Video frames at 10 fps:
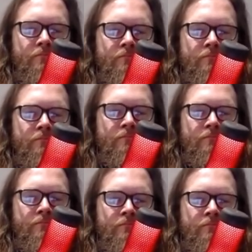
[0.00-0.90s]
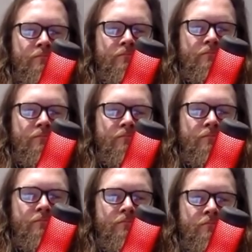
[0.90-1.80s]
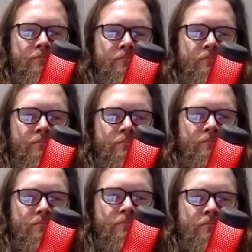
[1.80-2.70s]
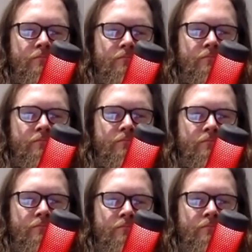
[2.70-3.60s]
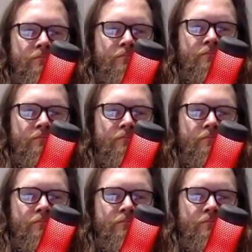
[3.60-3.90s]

The person shown says nothing.